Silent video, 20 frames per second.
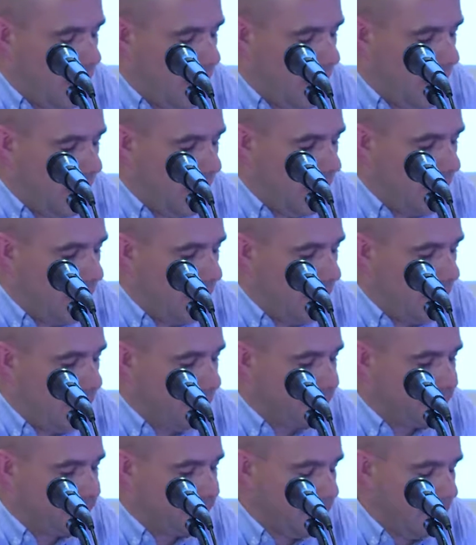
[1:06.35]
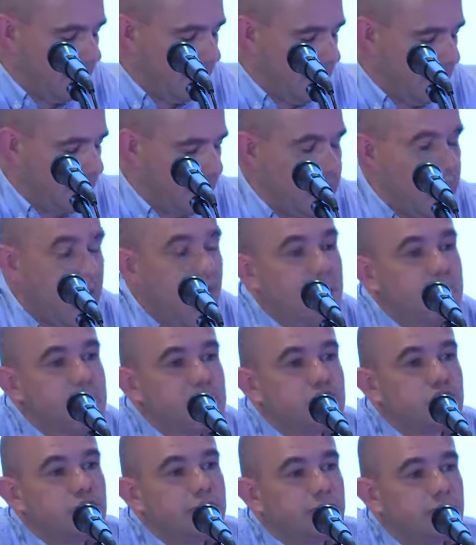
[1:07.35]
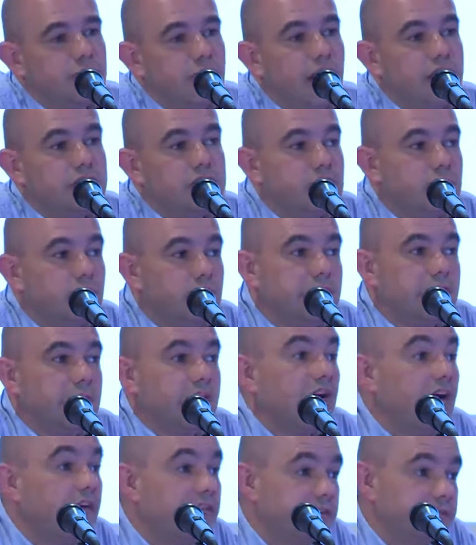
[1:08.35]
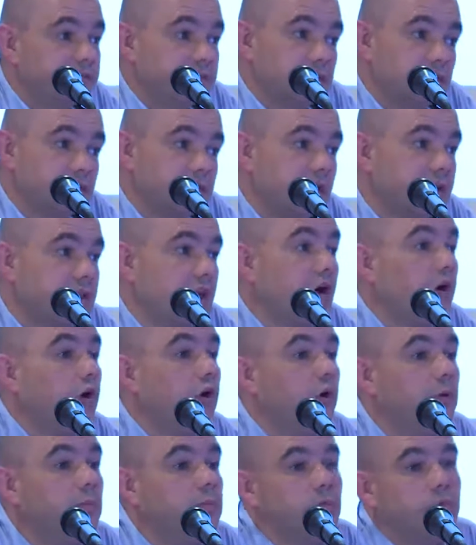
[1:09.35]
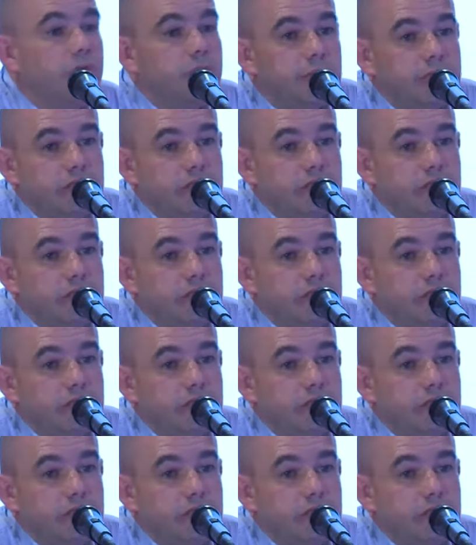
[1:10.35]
Uh, my aim is to provide you with an overview that I hope will